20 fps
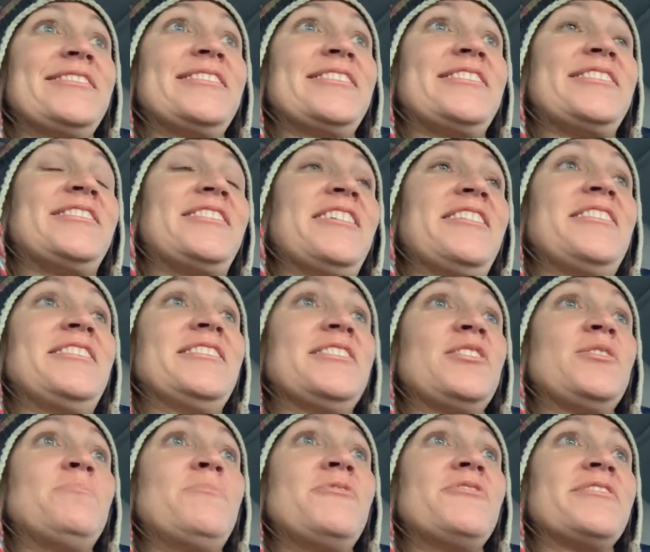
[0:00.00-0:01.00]
study a
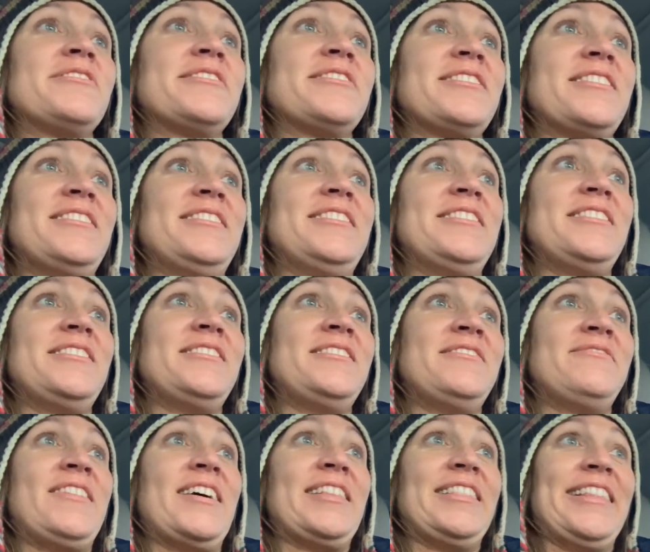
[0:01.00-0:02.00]
little more, and
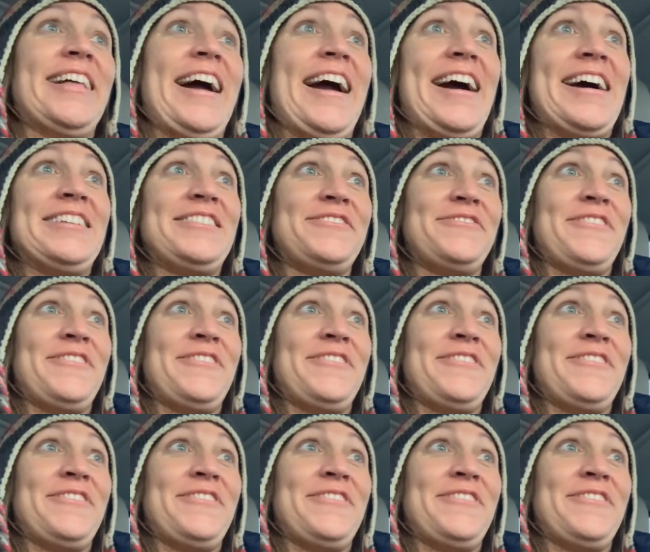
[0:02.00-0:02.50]
then my last